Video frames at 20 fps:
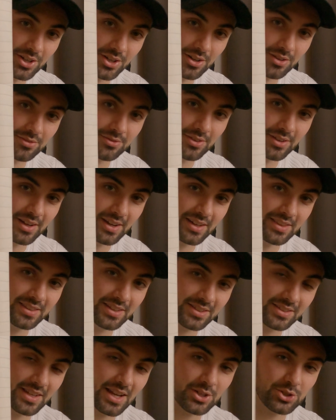of, and
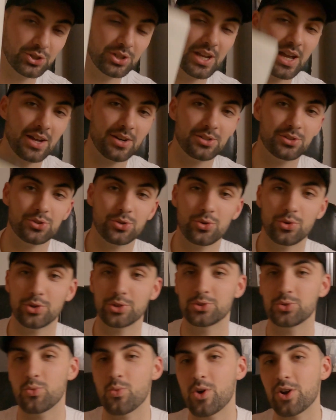this actually counted towards
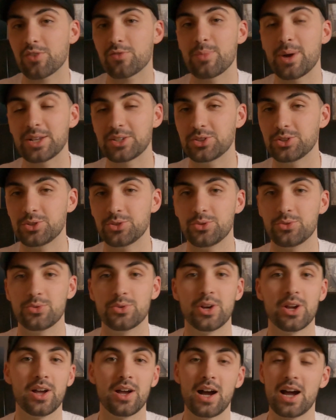one of my 2
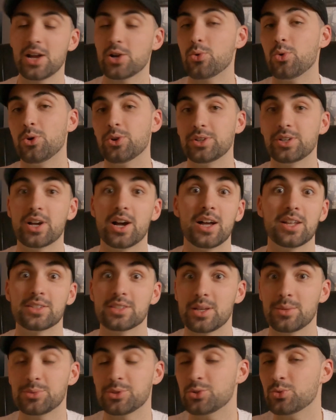high quality
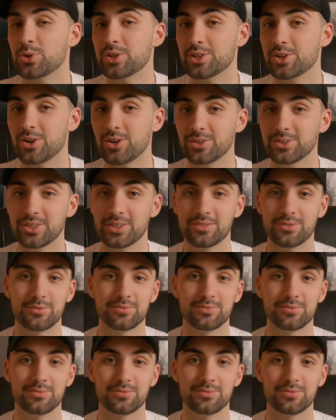concepts, is what he called it.